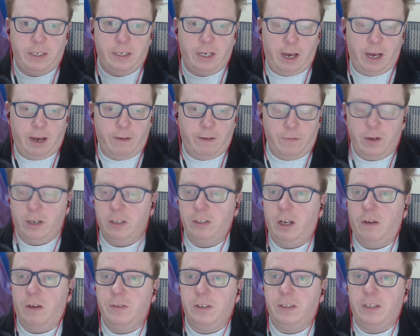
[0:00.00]
Uh, first
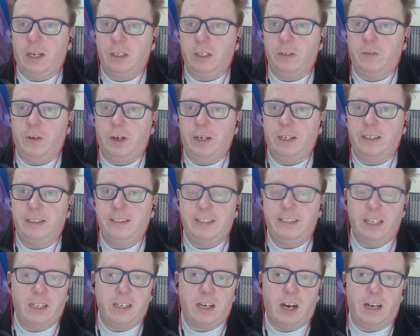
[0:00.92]
off, stands for
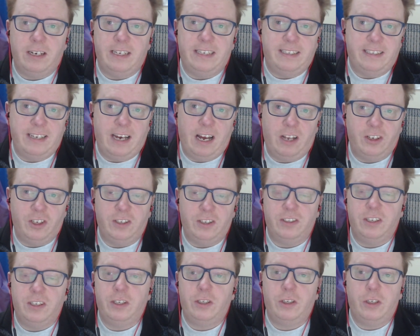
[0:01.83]
Silicon
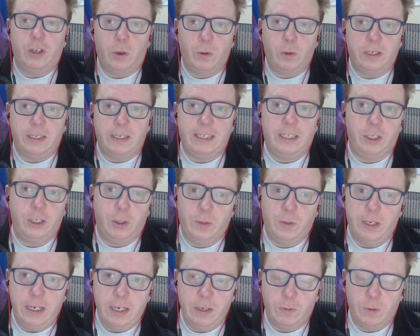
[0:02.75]
Intelligence Totally Unique,